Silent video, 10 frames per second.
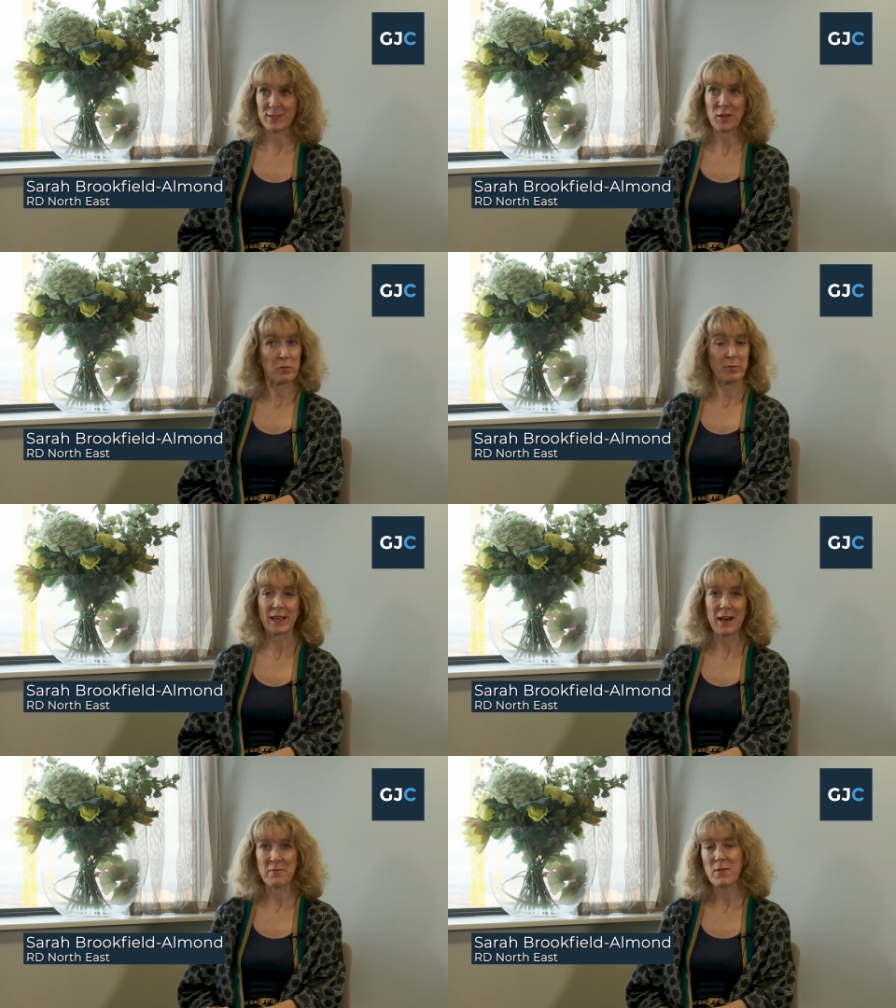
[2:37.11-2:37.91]
So
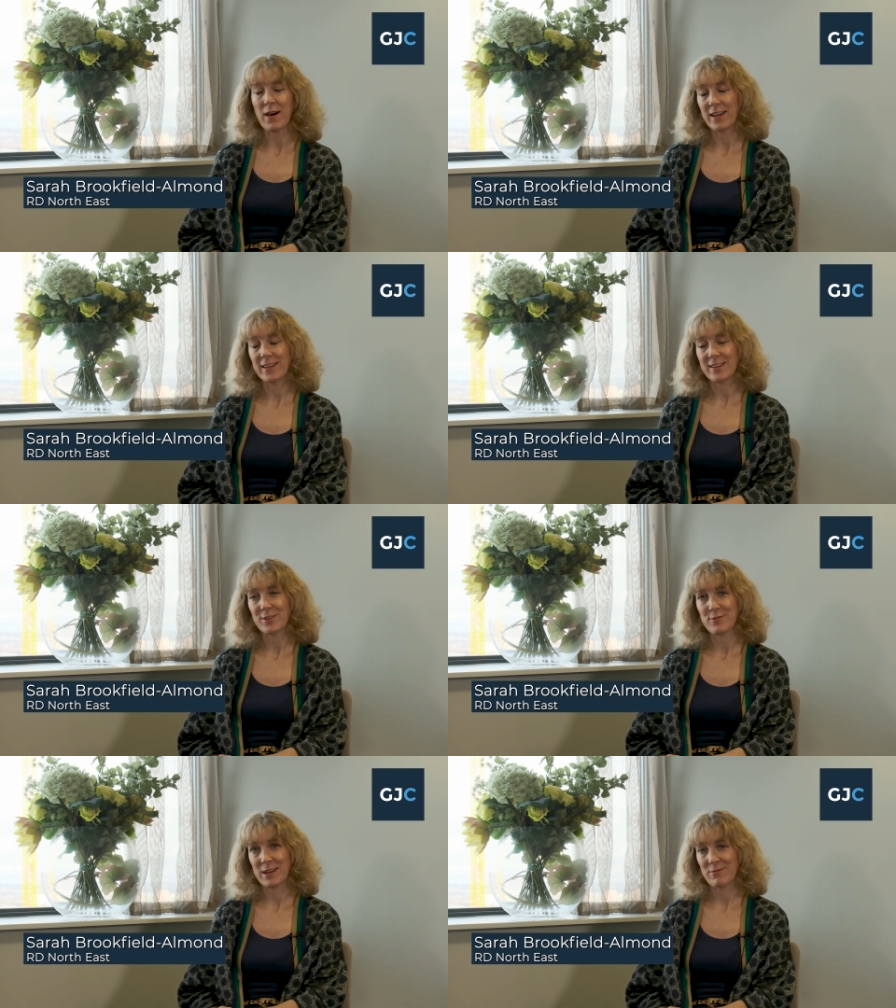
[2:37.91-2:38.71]
began my
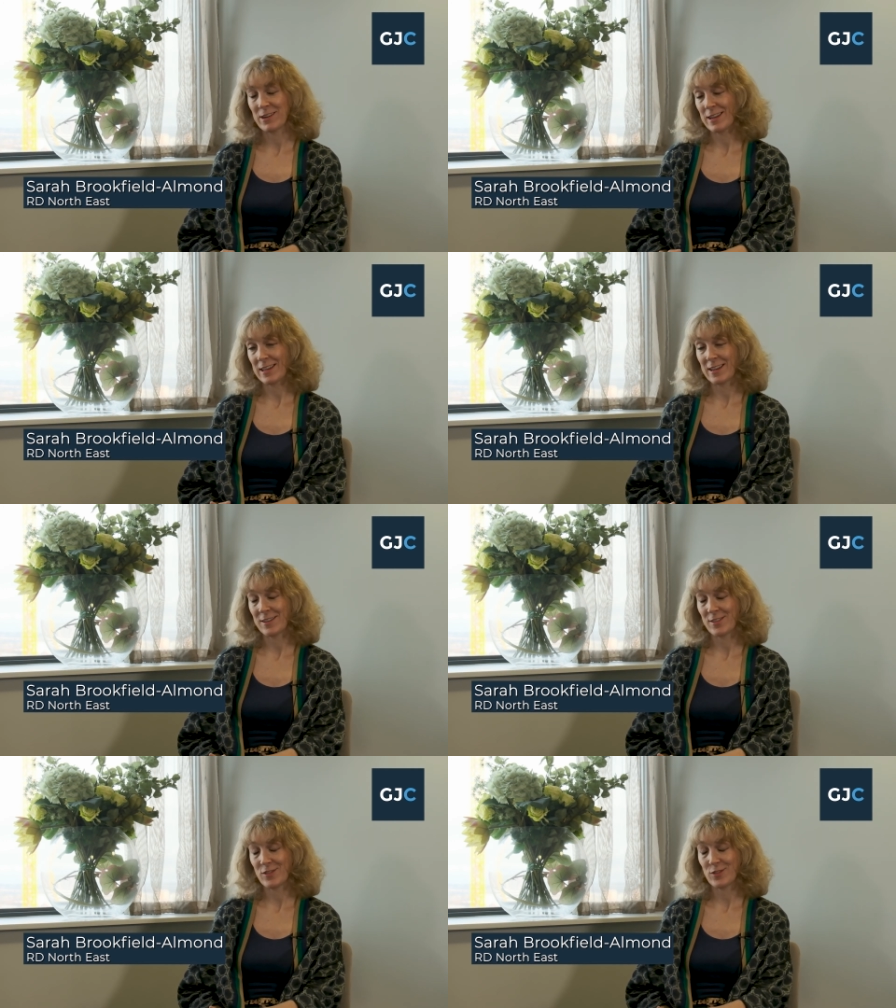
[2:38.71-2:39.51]
career really
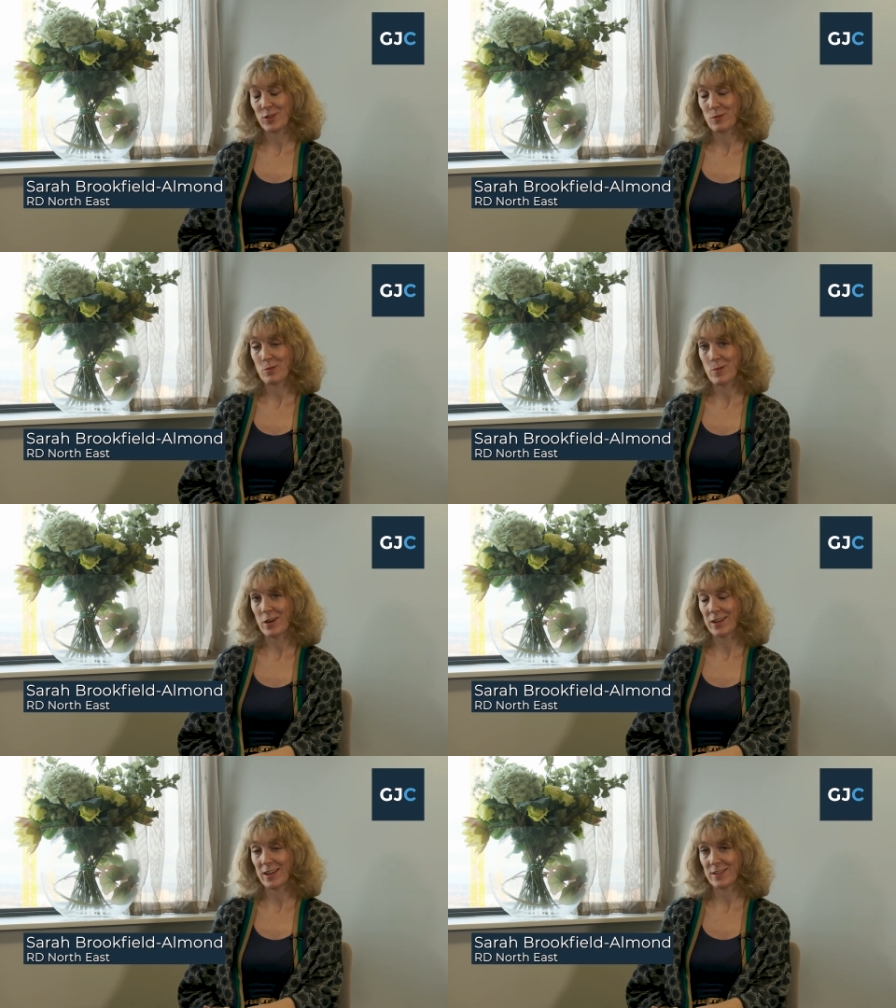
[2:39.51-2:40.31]
in
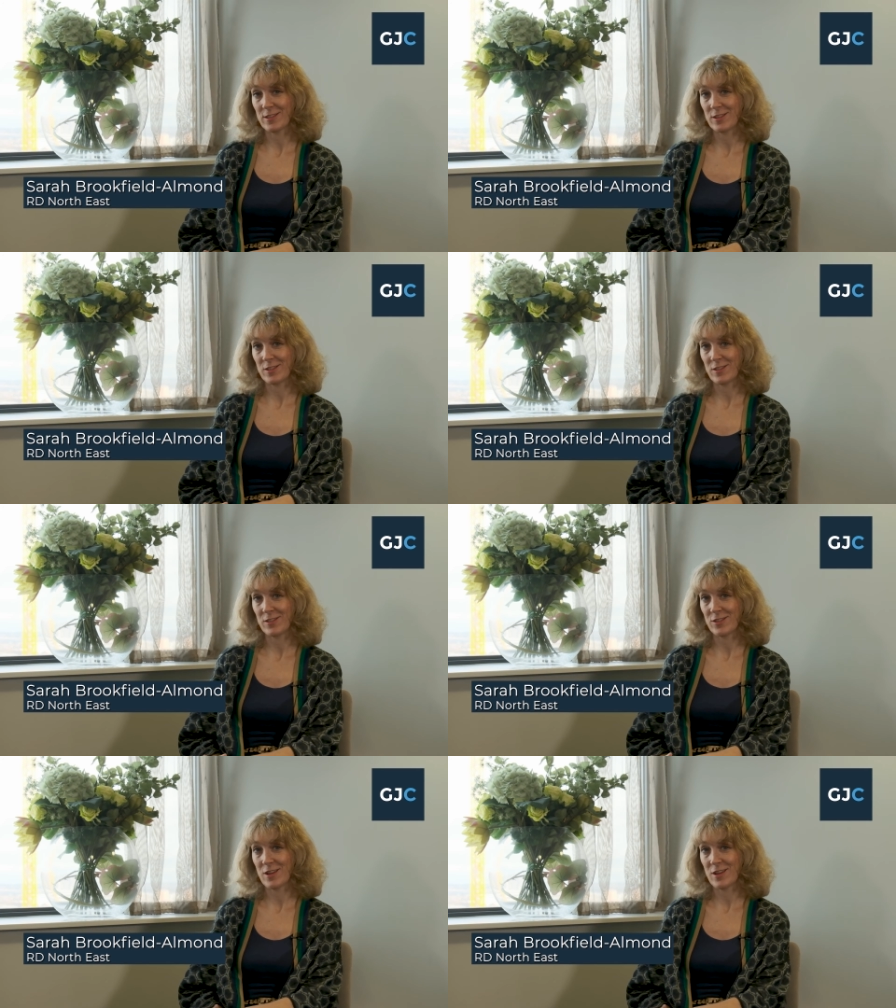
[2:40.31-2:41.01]
supermarkets and